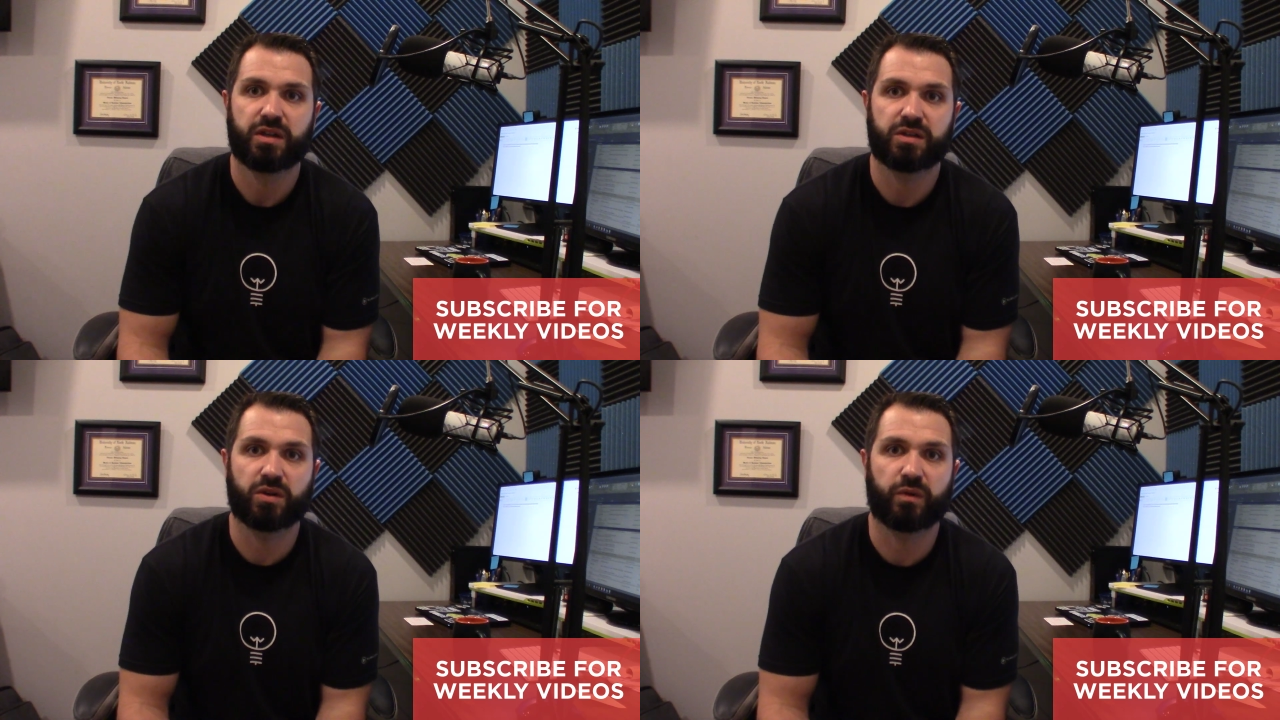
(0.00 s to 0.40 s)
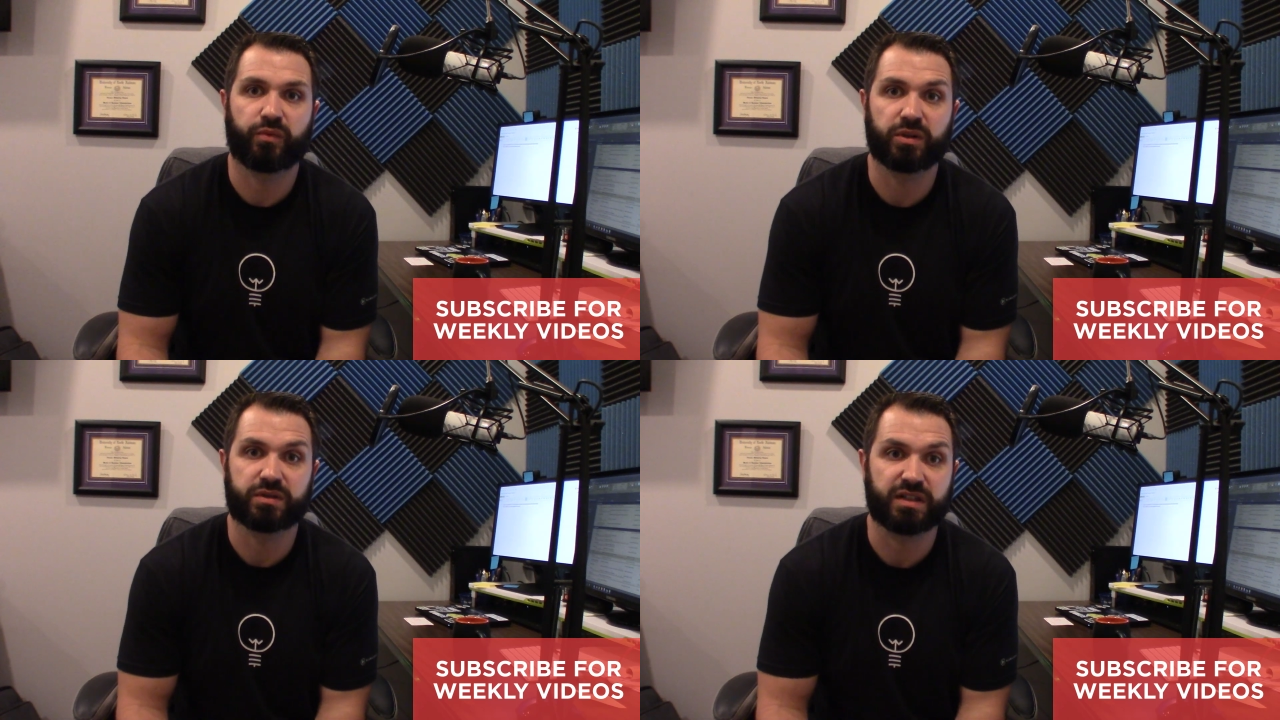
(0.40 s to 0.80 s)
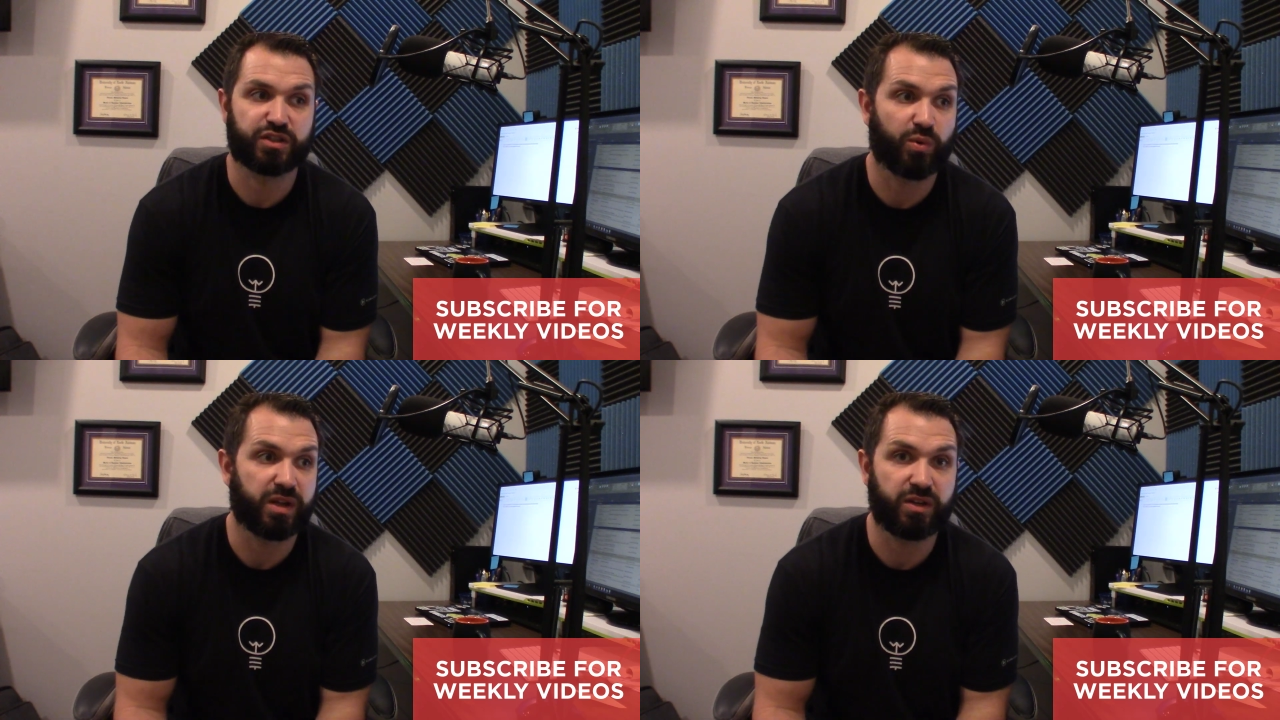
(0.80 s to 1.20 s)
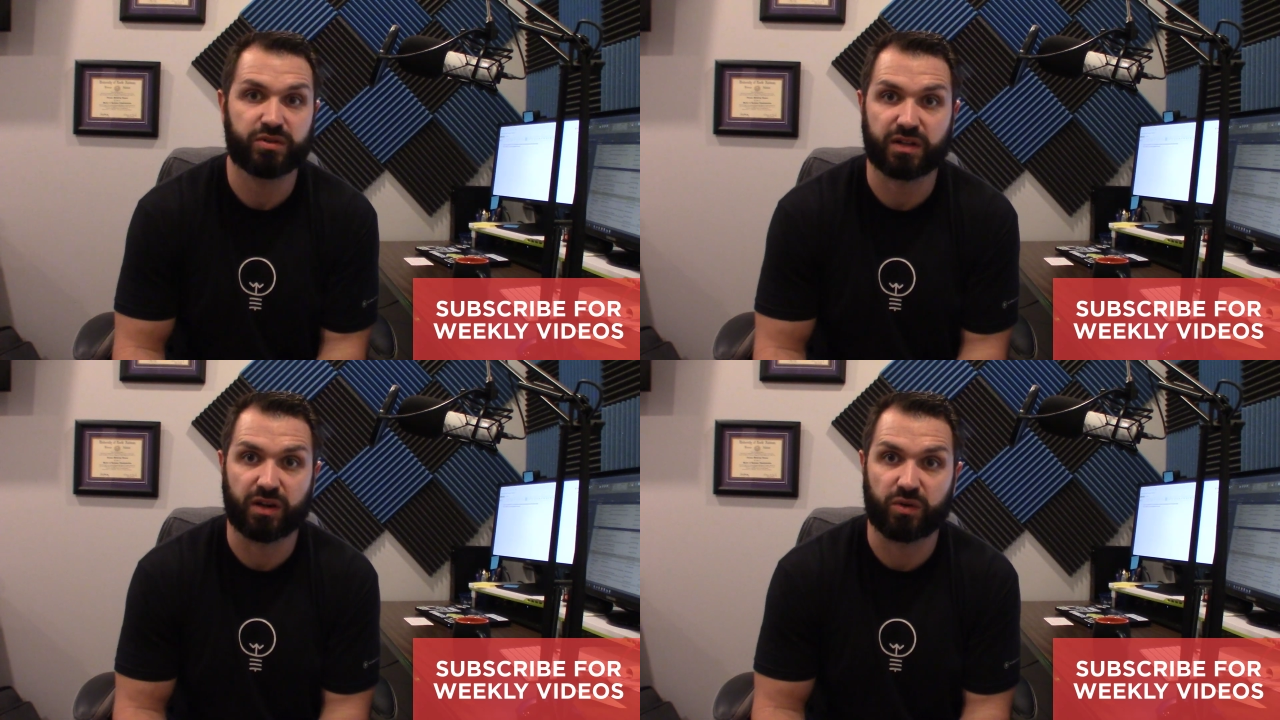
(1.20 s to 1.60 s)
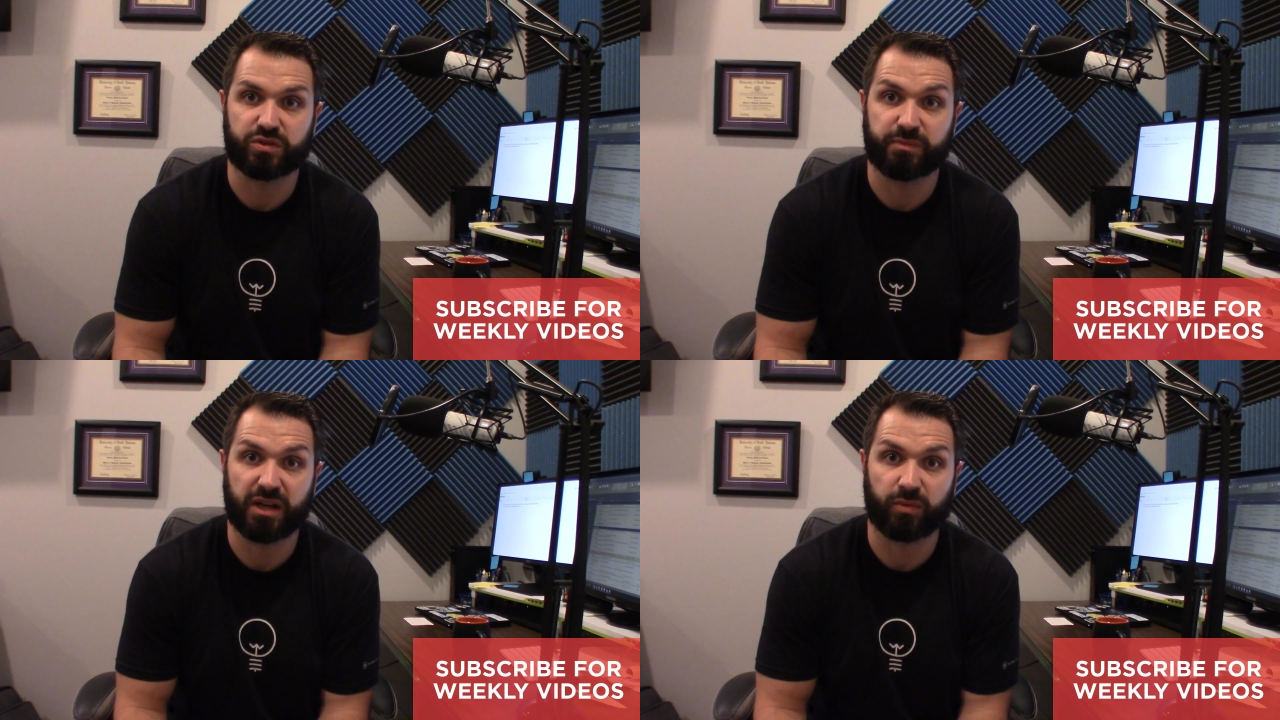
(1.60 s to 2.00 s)
you know, if we looked at 20 years ago
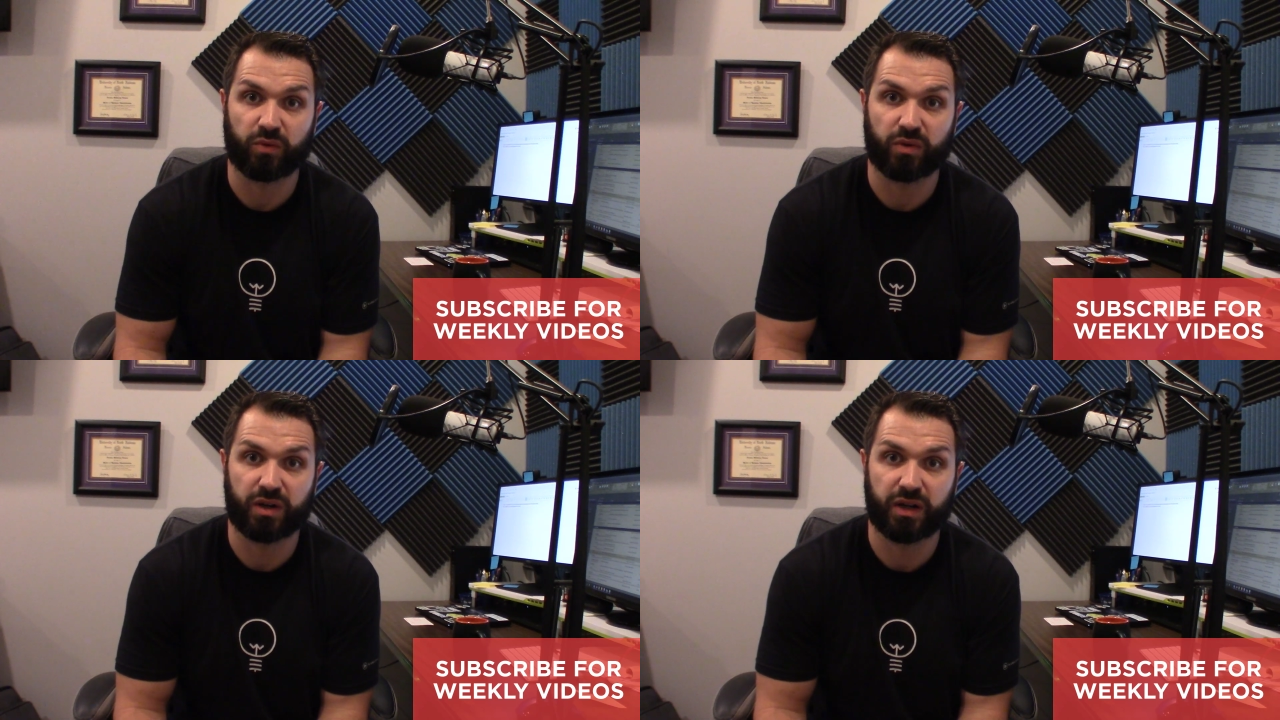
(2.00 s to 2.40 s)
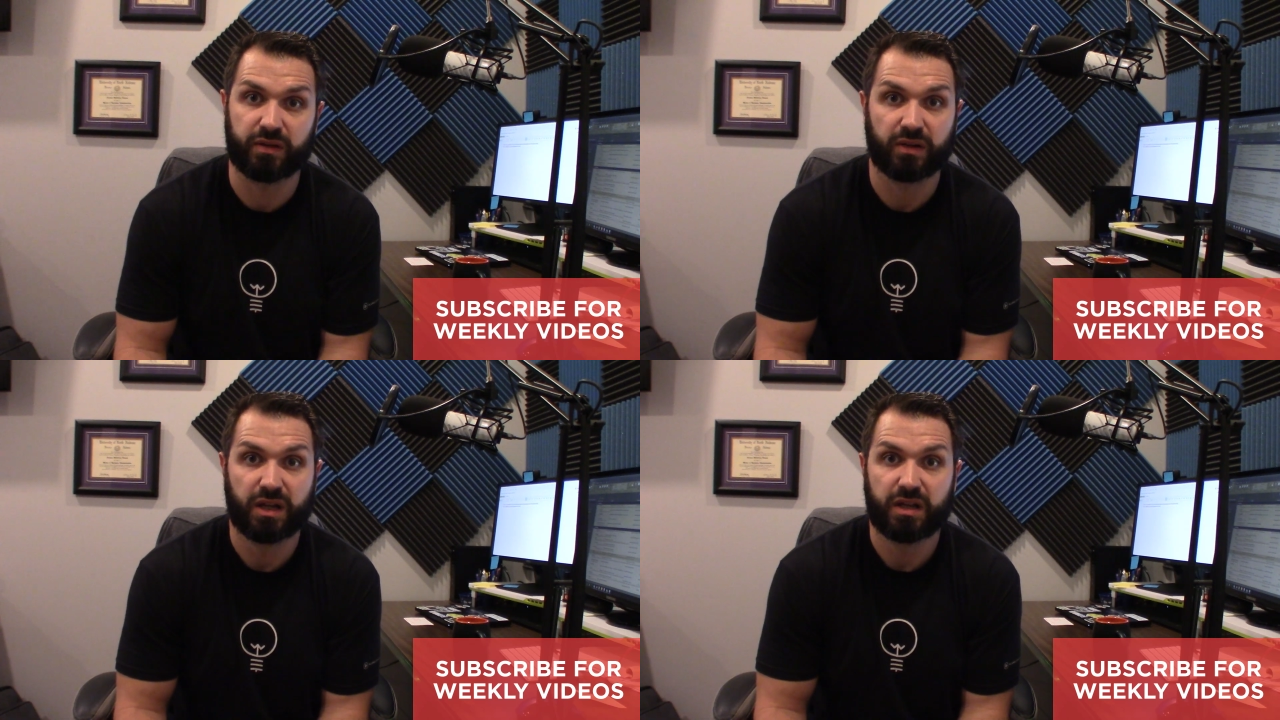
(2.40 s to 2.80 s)
to be able to run